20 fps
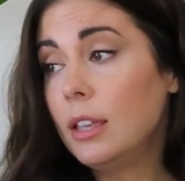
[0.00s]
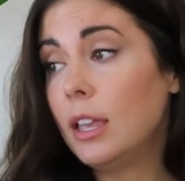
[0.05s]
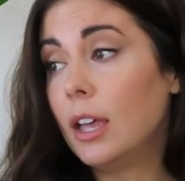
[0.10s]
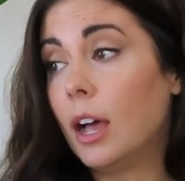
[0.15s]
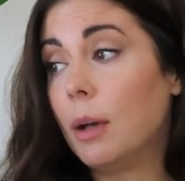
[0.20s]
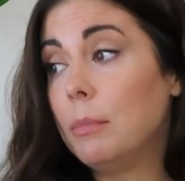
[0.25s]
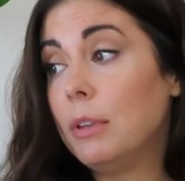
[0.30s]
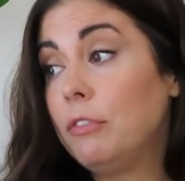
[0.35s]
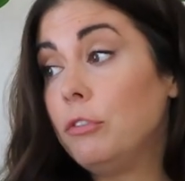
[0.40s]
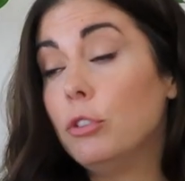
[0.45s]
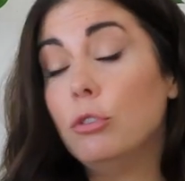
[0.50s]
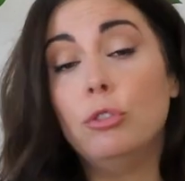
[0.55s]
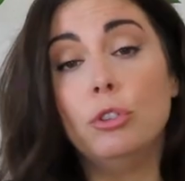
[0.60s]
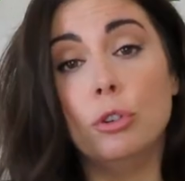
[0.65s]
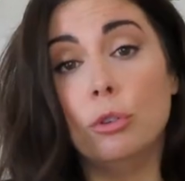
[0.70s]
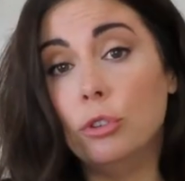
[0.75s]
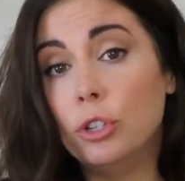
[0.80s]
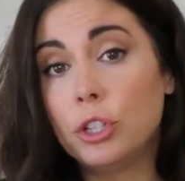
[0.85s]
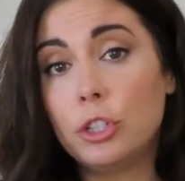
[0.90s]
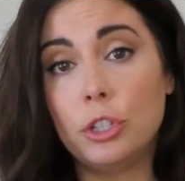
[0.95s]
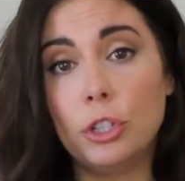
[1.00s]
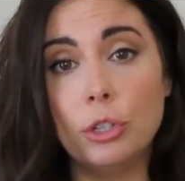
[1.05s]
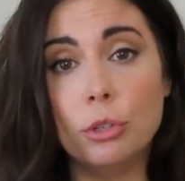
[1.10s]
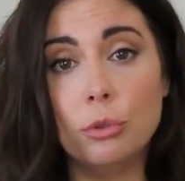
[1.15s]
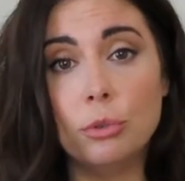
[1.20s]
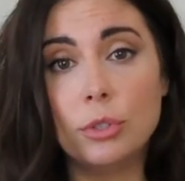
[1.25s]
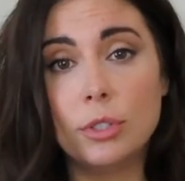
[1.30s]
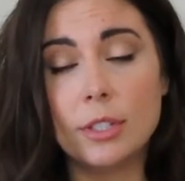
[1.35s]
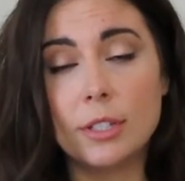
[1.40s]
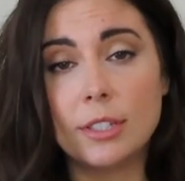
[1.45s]
If you do just
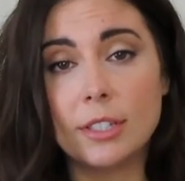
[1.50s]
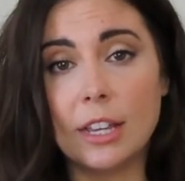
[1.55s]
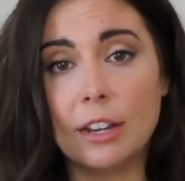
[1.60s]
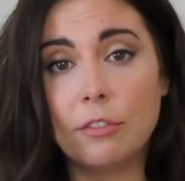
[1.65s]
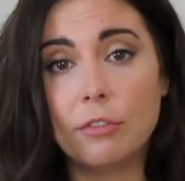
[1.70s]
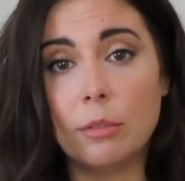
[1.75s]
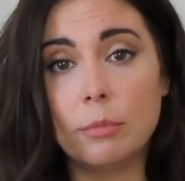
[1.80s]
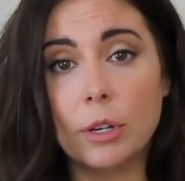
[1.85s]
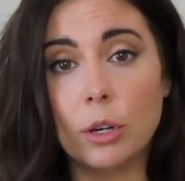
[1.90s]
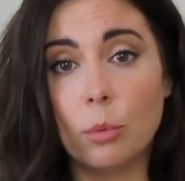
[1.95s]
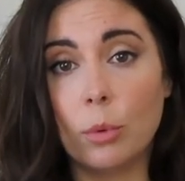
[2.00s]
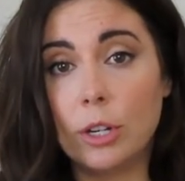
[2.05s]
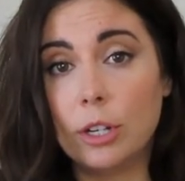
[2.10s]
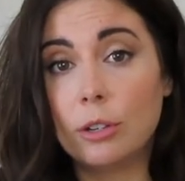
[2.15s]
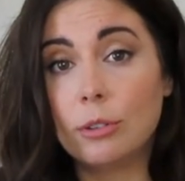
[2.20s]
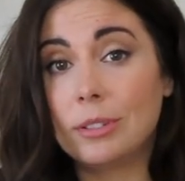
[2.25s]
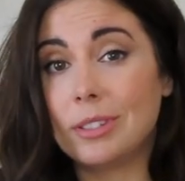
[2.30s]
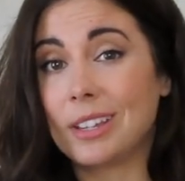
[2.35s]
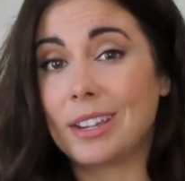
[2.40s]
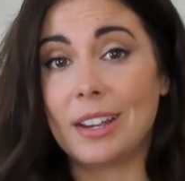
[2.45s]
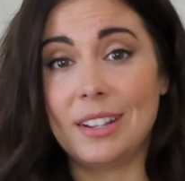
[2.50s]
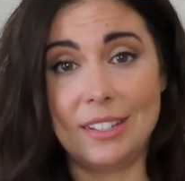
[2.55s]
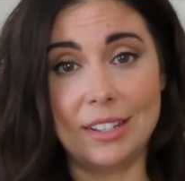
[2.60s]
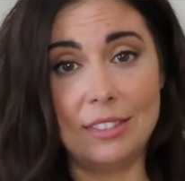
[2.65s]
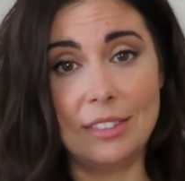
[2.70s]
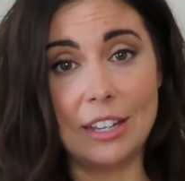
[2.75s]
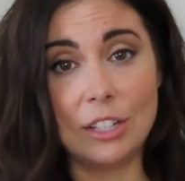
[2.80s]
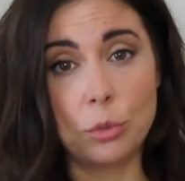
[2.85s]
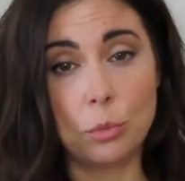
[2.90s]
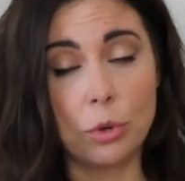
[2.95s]
use the sun from your windows, like I
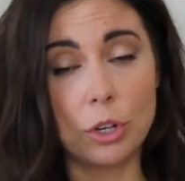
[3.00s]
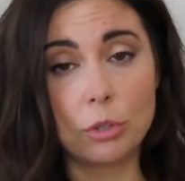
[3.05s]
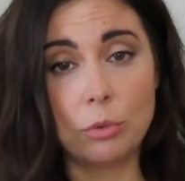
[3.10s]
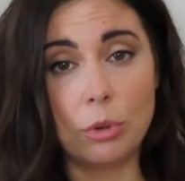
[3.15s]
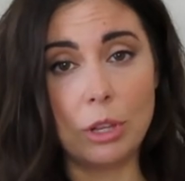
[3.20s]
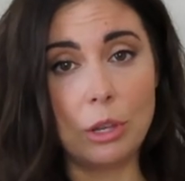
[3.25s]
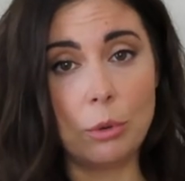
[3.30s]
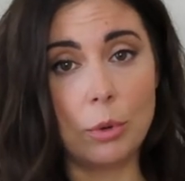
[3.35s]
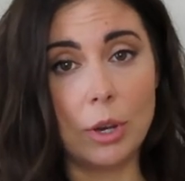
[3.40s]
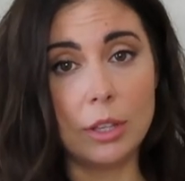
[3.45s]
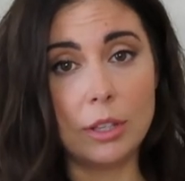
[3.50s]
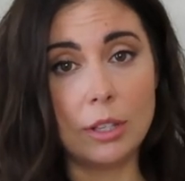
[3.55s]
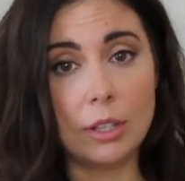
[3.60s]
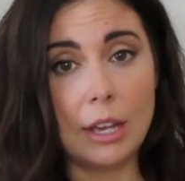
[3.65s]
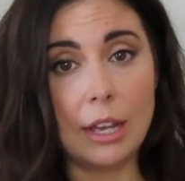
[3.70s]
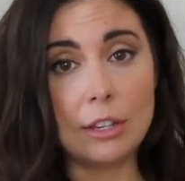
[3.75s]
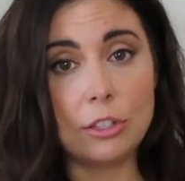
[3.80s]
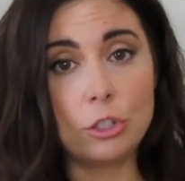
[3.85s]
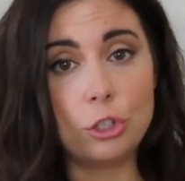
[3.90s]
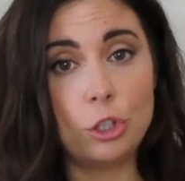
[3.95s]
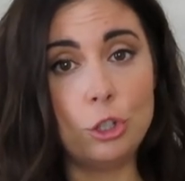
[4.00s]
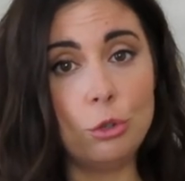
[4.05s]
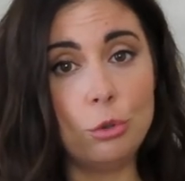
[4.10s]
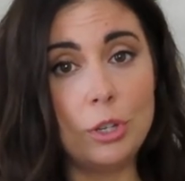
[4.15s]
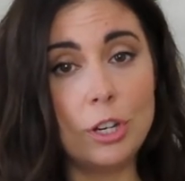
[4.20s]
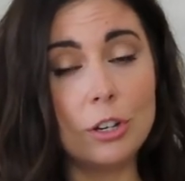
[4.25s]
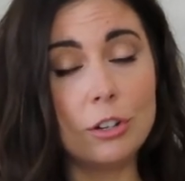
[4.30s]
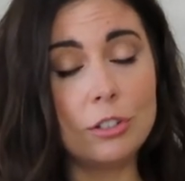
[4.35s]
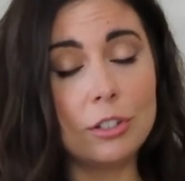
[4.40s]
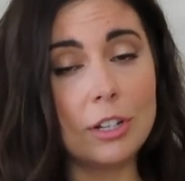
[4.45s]
said, that's worked really well the last 2
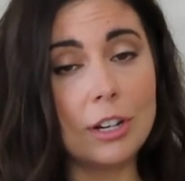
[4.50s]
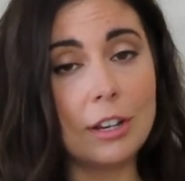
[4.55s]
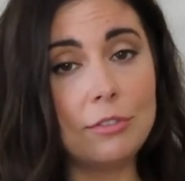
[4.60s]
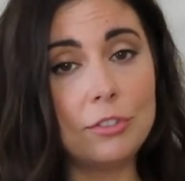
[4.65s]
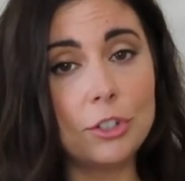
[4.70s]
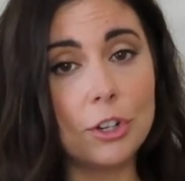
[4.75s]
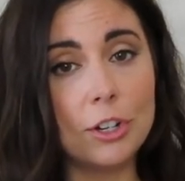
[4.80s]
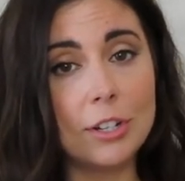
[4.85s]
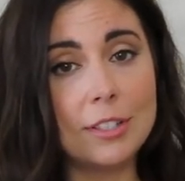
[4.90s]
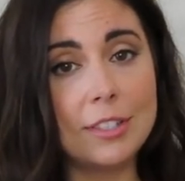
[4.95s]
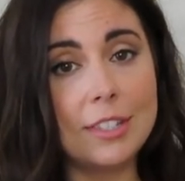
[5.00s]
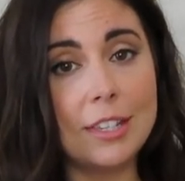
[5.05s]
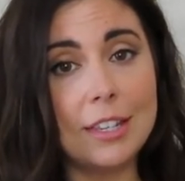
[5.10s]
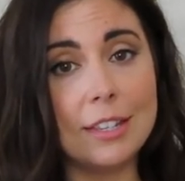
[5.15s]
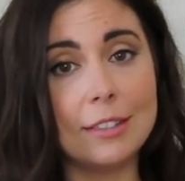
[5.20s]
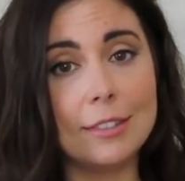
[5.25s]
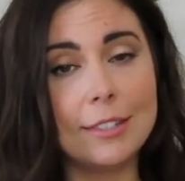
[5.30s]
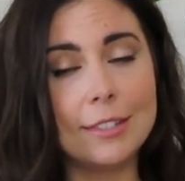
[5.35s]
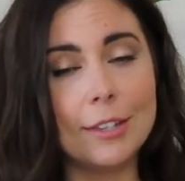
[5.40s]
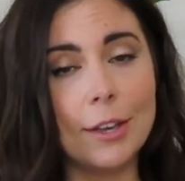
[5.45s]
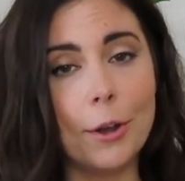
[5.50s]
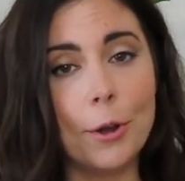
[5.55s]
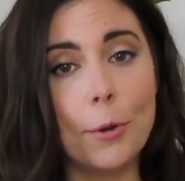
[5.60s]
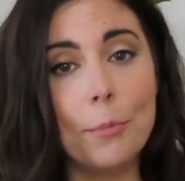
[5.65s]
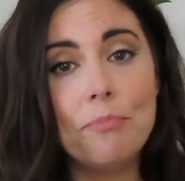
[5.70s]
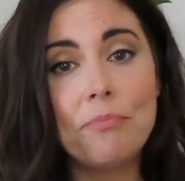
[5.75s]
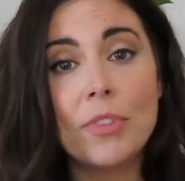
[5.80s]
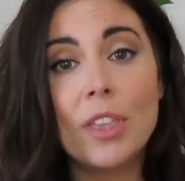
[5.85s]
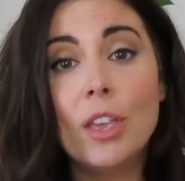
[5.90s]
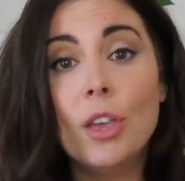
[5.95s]
years that I've started seeds.
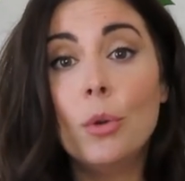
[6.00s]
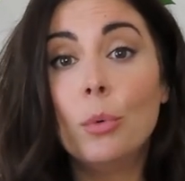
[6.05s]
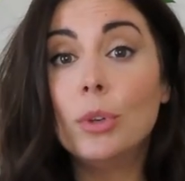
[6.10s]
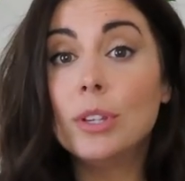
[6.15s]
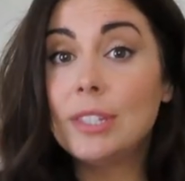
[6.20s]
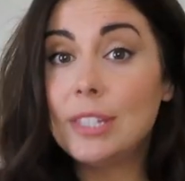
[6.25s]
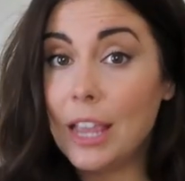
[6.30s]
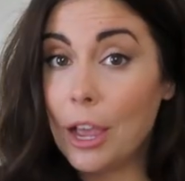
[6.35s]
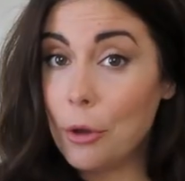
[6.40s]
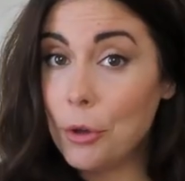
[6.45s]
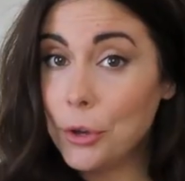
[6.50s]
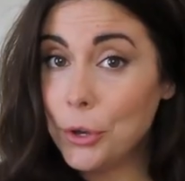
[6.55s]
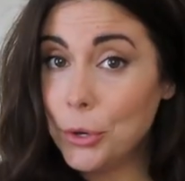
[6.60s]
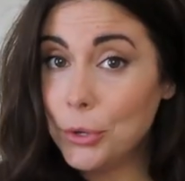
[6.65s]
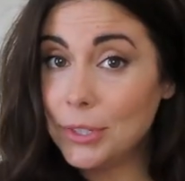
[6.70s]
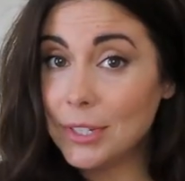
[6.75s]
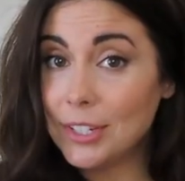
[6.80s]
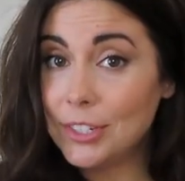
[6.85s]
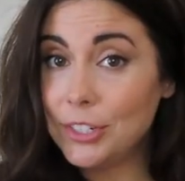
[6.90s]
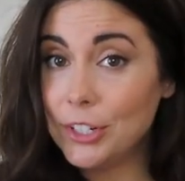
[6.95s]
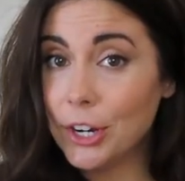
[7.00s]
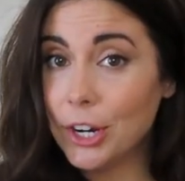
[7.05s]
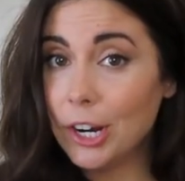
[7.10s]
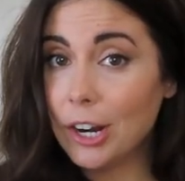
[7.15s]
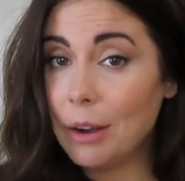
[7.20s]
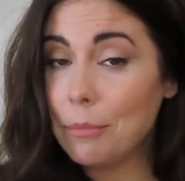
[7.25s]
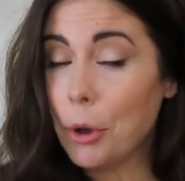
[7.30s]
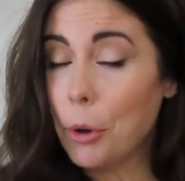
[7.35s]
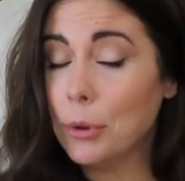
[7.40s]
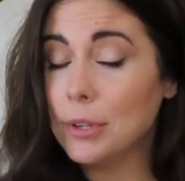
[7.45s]
So we'll see how it goes this year.
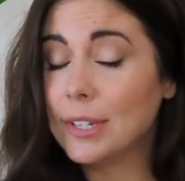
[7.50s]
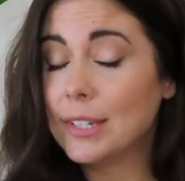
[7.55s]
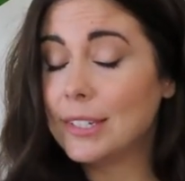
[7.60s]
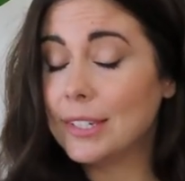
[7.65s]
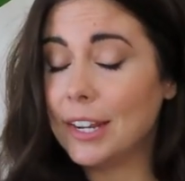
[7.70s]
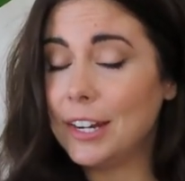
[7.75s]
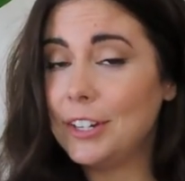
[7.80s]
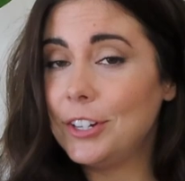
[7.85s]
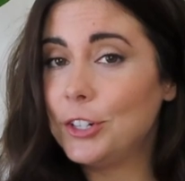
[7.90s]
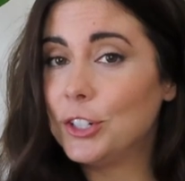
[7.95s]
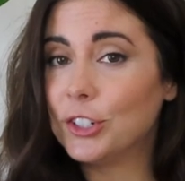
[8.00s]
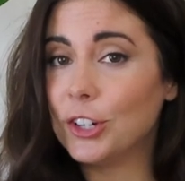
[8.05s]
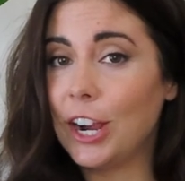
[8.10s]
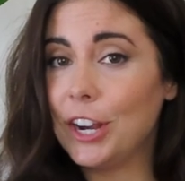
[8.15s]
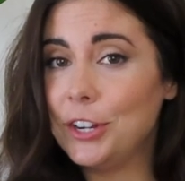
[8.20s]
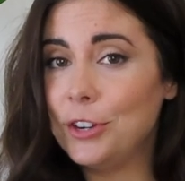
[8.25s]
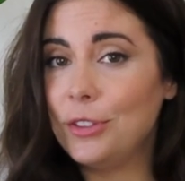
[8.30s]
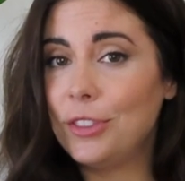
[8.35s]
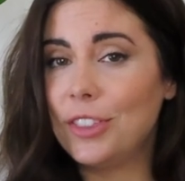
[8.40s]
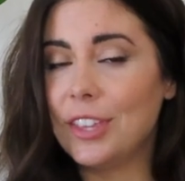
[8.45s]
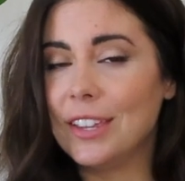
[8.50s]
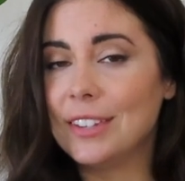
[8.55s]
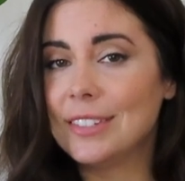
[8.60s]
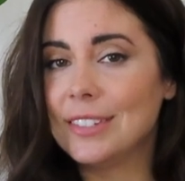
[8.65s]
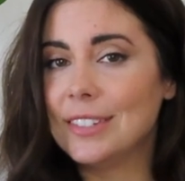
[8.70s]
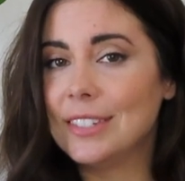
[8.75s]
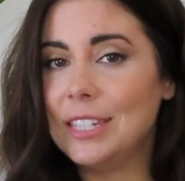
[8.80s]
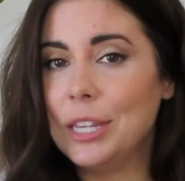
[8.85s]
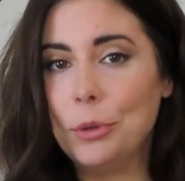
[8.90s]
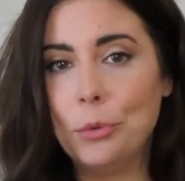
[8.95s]
I'm always excited to try new things
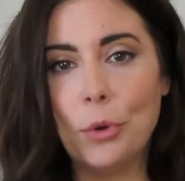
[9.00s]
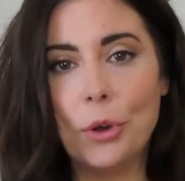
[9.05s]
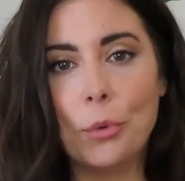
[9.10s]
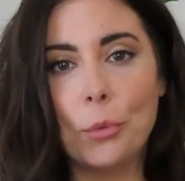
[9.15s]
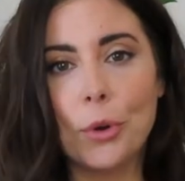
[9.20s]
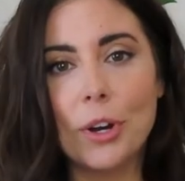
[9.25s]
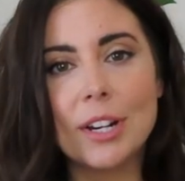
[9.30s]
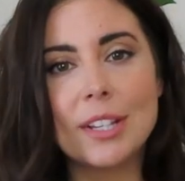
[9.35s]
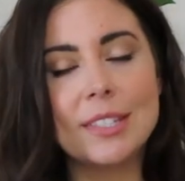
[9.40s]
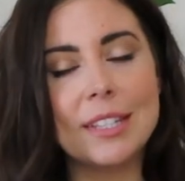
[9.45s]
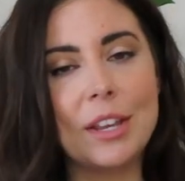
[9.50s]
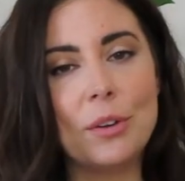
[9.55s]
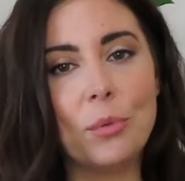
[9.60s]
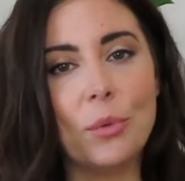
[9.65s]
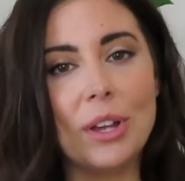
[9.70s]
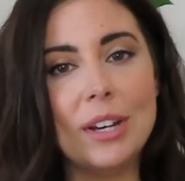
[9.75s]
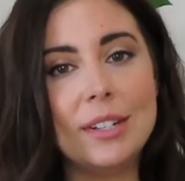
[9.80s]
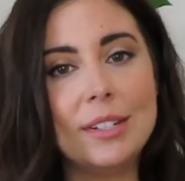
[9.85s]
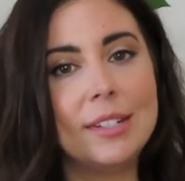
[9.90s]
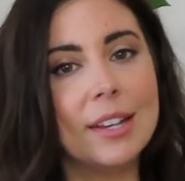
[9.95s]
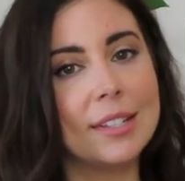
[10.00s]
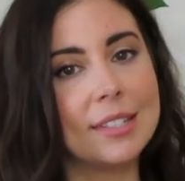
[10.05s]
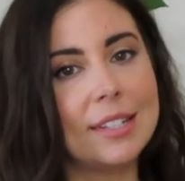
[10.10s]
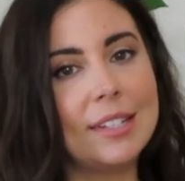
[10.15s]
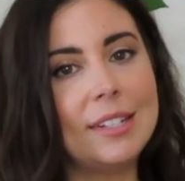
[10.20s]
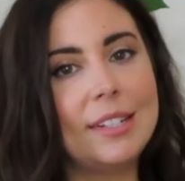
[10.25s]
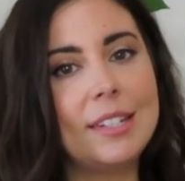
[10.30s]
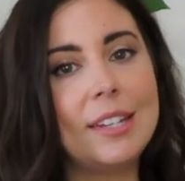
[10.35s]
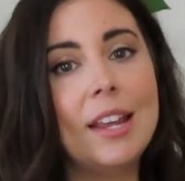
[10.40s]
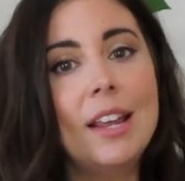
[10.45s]
and see what works and what
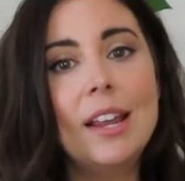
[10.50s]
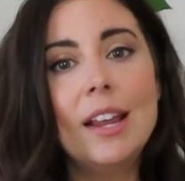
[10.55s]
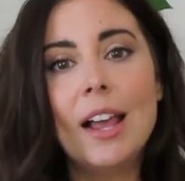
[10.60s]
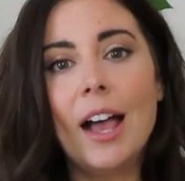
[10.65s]
doesn't.